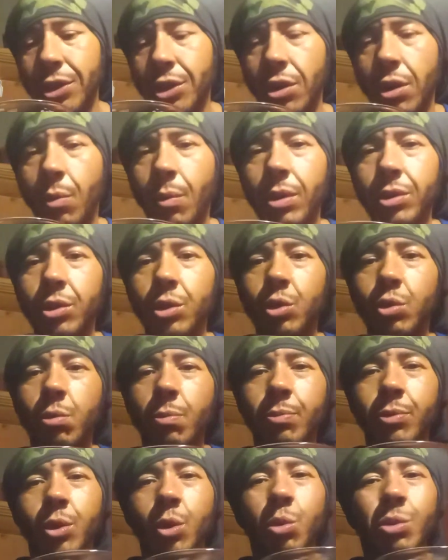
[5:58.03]
too tangy,
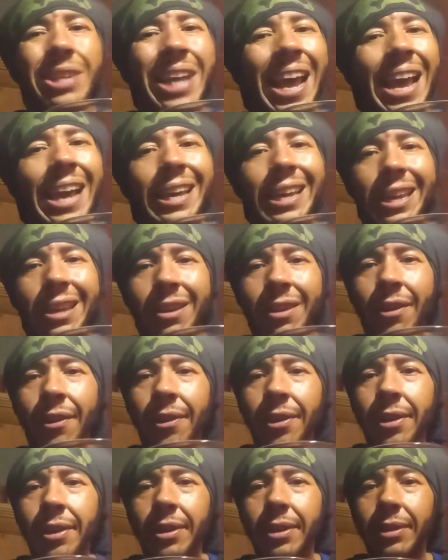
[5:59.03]
because if you're gonna
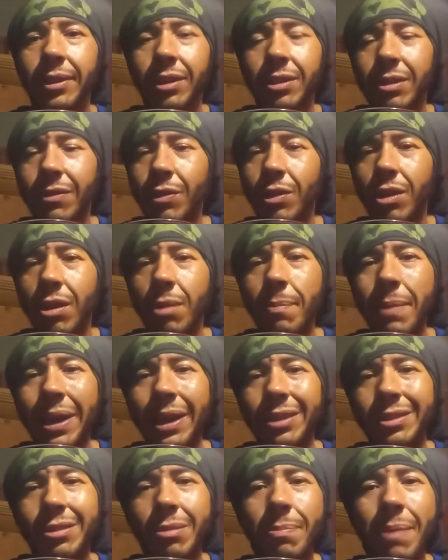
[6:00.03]
make a tomato
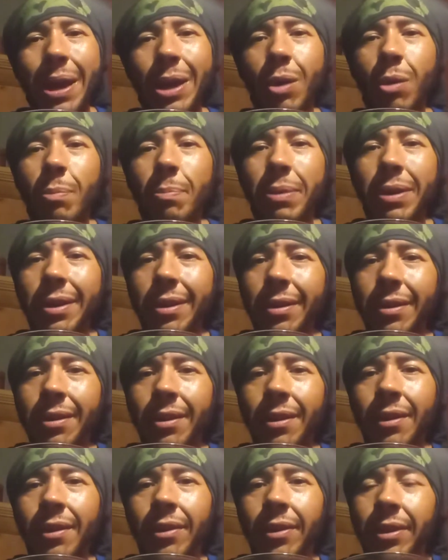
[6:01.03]
beer,
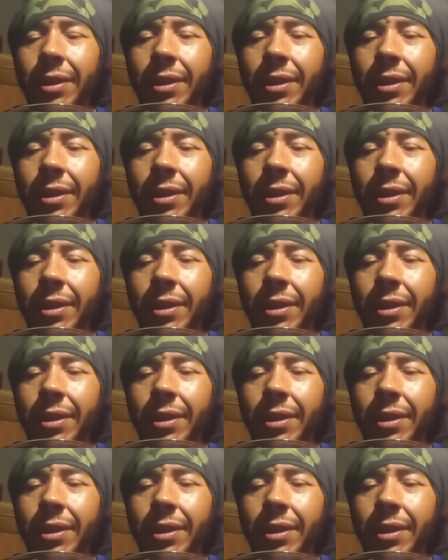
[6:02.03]
you don't